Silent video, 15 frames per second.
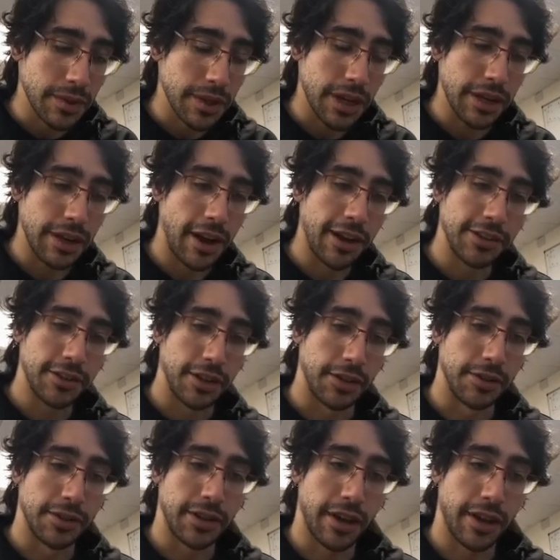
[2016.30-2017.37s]
And now it's going to
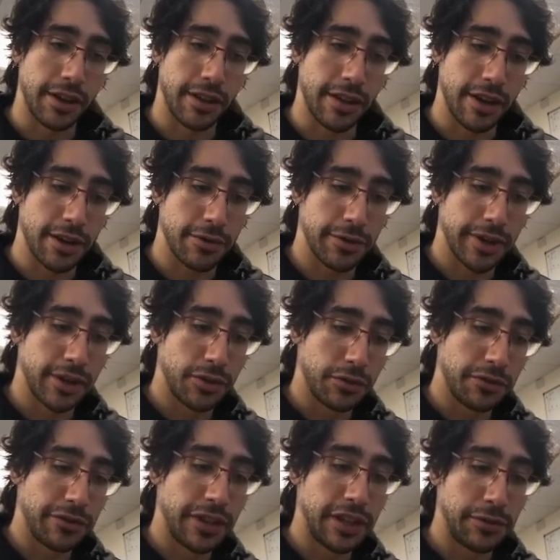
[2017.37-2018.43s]
say that we need to
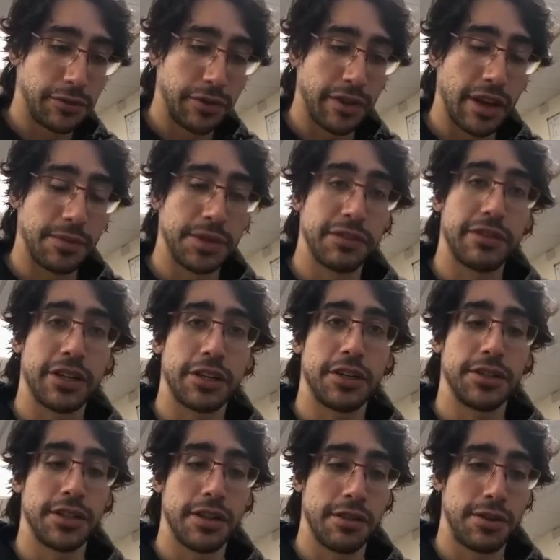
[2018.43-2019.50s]
fill it with empty vectors,
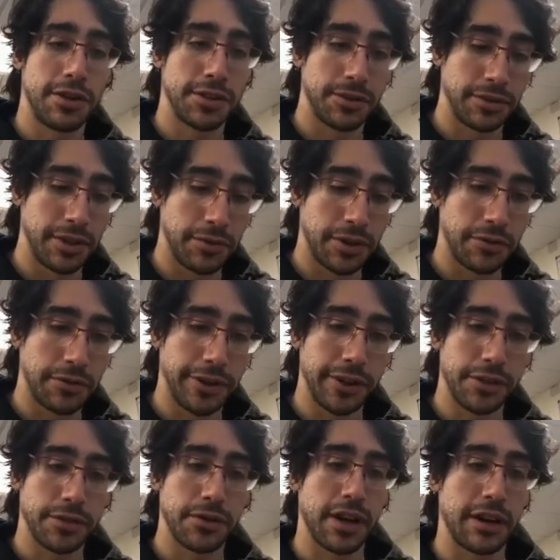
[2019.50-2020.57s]
and there is only one way
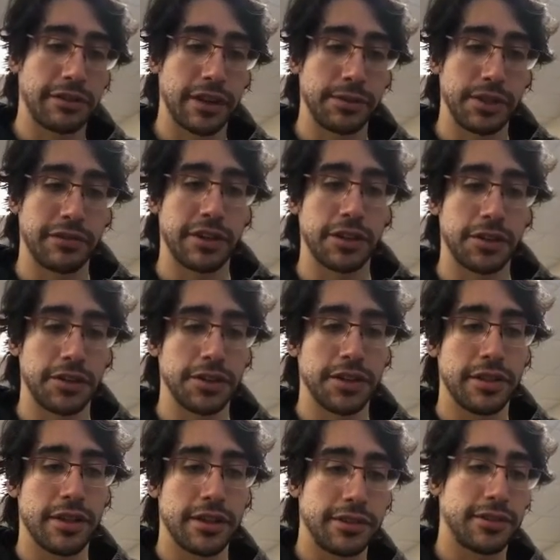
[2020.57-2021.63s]
to have empty vectors, and
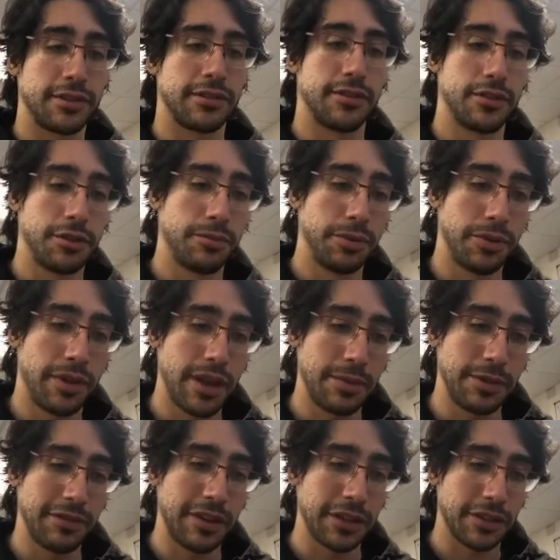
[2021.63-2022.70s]
that's to put the
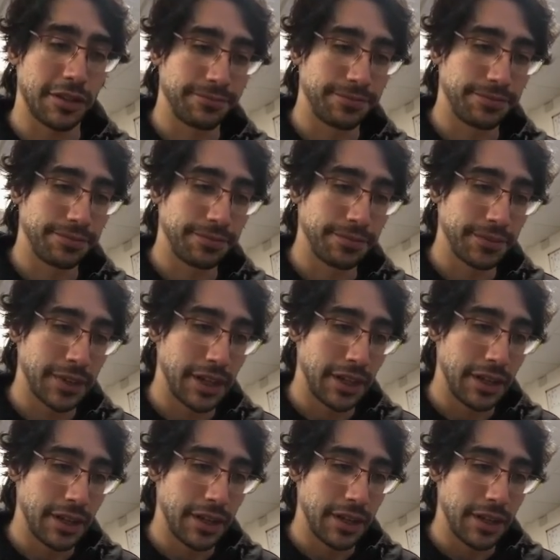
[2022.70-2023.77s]
empty vector.
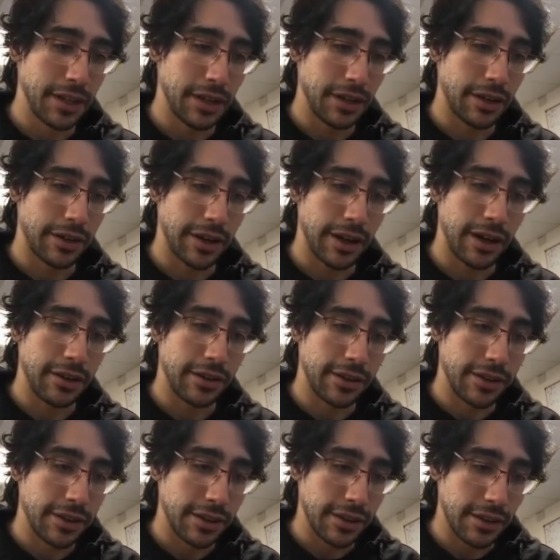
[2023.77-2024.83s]
All right, and
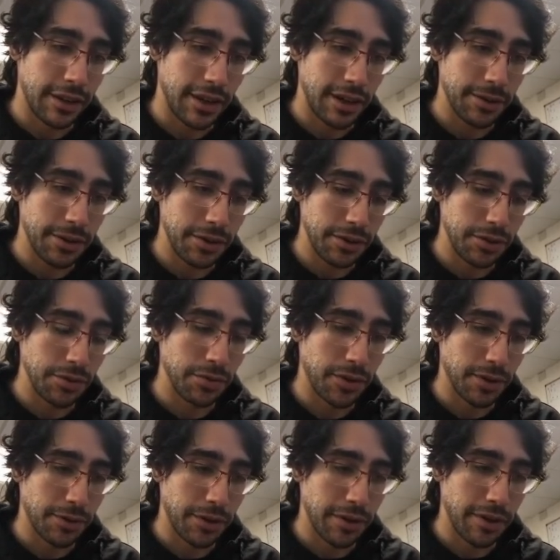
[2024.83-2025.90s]
I'm going to do one
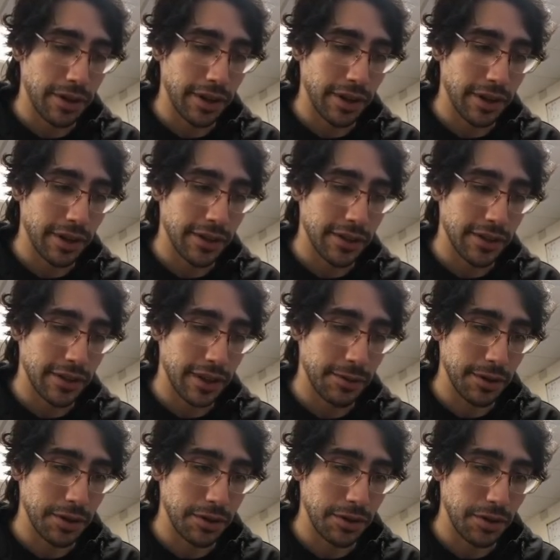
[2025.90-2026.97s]
more thing, is I'm
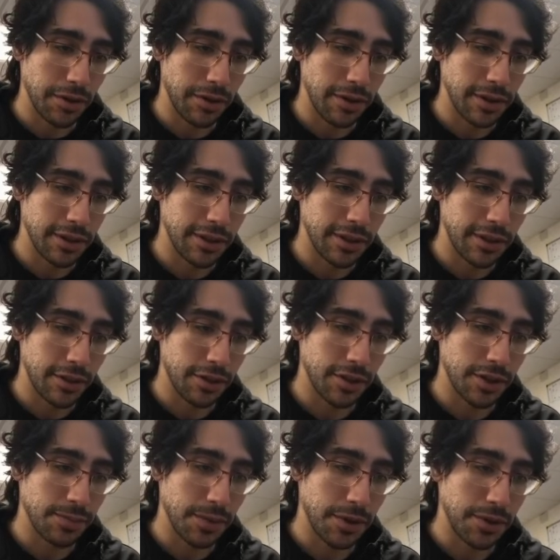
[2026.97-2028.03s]
going to call this
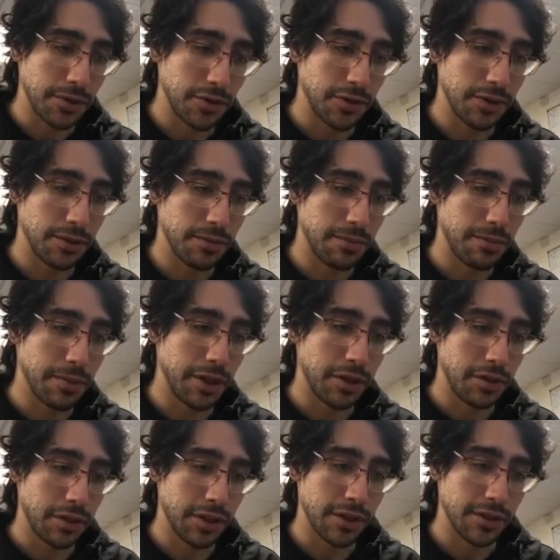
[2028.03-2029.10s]
transpose
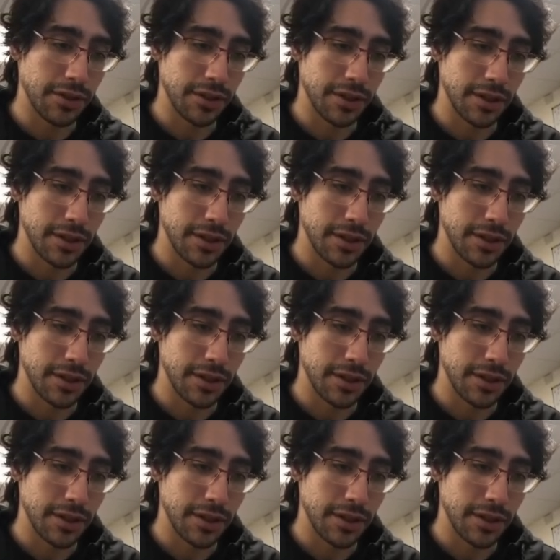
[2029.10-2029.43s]
matrix.